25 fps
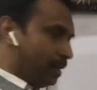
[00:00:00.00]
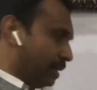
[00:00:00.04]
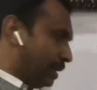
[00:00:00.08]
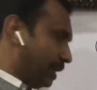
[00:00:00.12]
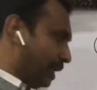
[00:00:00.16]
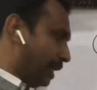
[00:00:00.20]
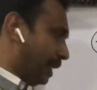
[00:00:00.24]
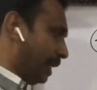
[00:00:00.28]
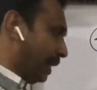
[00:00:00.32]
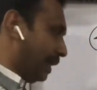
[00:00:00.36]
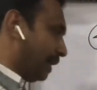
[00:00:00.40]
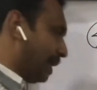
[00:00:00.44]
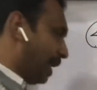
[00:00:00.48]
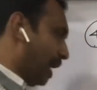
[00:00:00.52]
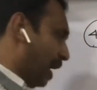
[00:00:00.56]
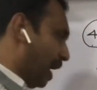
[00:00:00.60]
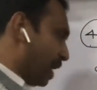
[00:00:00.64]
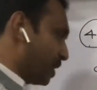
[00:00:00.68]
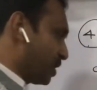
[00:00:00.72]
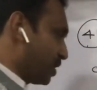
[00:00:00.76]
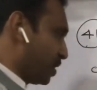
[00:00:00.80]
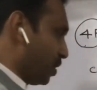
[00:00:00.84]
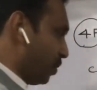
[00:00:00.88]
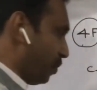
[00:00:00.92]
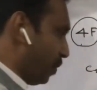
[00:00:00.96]
Then in the
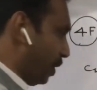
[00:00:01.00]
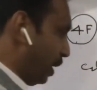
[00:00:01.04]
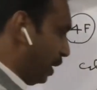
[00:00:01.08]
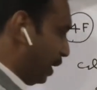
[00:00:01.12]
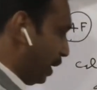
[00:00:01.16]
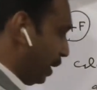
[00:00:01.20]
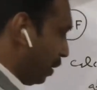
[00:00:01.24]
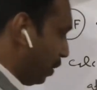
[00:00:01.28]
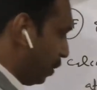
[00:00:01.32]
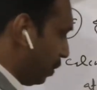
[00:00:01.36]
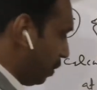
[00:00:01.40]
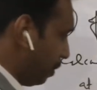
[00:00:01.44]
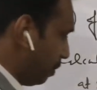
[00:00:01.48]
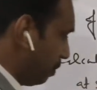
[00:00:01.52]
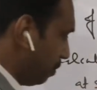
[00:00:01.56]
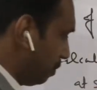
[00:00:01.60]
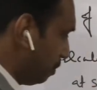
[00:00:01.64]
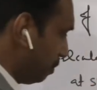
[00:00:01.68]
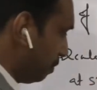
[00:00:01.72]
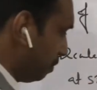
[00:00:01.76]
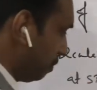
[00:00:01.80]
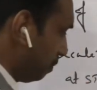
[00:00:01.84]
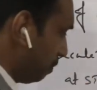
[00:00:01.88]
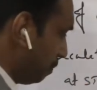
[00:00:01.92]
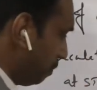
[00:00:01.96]
last video,
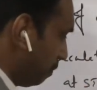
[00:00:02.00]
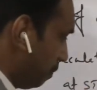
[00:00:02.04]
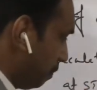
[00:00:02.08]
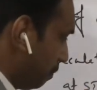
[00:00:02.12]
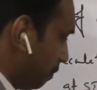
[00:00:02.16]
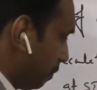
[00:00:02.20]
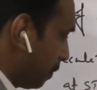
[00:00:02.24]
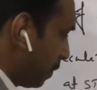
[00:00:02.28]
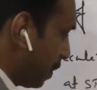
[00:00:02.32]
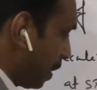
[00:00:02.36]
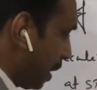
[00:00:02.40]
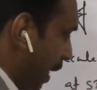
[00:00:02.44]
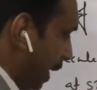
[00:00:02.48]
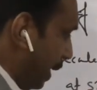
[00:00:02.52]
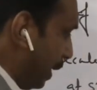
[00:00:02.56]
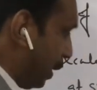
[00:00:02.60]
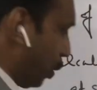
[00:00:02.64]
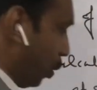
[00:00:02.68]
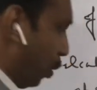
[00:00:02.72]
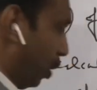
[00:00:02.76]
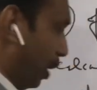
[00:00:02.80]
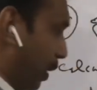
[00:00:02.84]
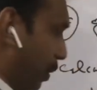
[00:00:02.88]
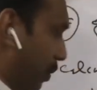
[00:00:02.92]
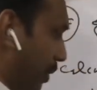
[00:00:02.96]
I
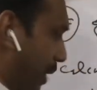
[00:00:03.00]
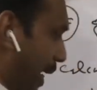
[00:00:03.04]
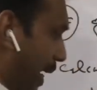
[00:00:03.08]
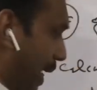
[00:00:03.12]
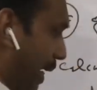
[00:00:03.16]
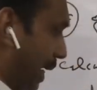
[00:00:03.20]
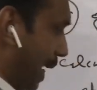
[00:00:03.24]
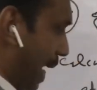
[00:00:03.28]
told you that